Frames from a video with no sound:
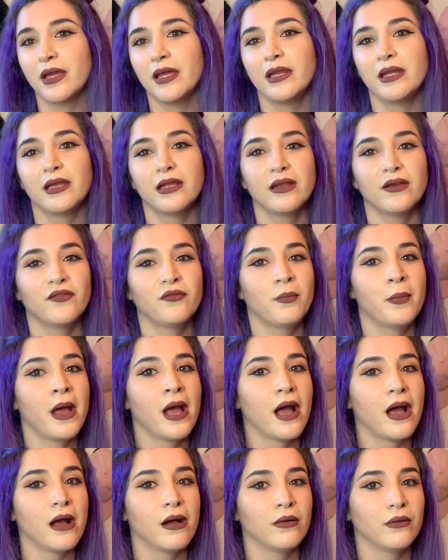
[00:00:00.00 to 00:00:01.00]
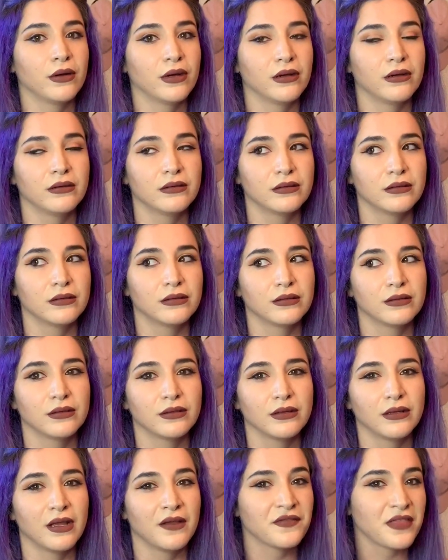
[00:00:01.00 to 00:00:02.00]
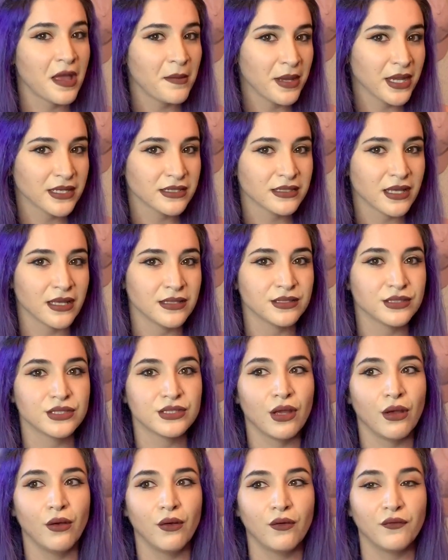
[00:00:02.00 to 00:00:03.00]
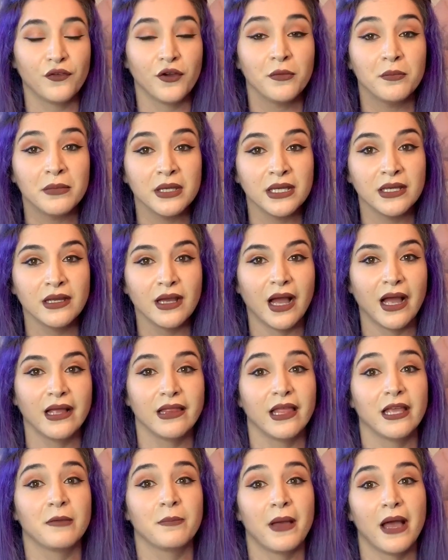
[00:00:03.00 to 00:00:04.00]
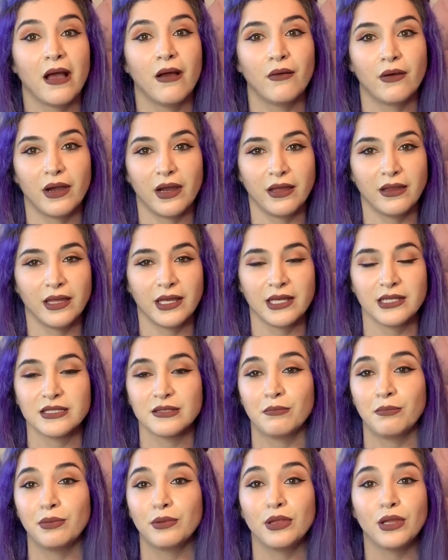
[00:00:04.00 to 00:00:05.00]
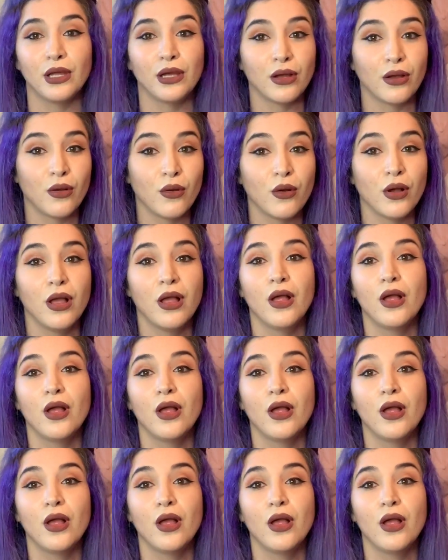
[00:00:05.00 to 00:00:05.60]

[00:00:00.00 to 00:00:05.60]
getting enough power, if that makes sense. So for me, I like power. I like it to blow